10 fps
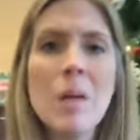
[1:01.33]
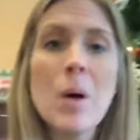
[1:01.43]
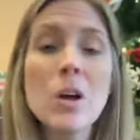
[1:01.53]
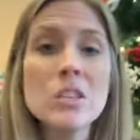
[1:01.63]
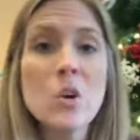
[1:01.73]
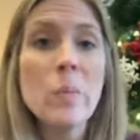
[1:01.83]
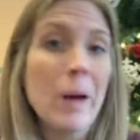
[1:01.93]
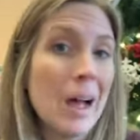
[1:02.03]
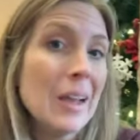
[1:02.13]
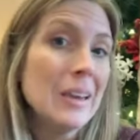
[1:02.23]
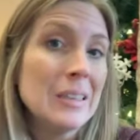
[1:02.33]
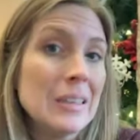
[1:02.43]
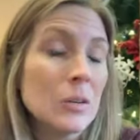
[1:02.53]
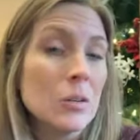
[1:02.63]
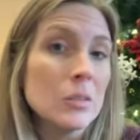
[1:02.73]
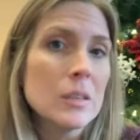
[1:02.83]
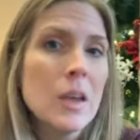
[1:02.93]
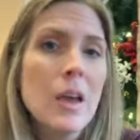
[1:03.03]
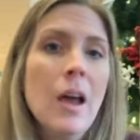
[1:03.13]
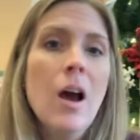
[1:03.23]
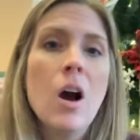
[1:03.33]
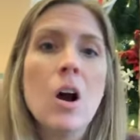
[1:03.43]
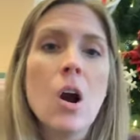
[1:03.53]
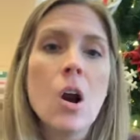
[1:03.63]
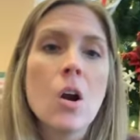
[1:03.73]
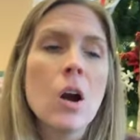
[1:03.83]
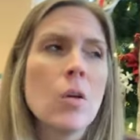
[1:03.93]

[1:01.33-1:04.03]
Also, pine needles are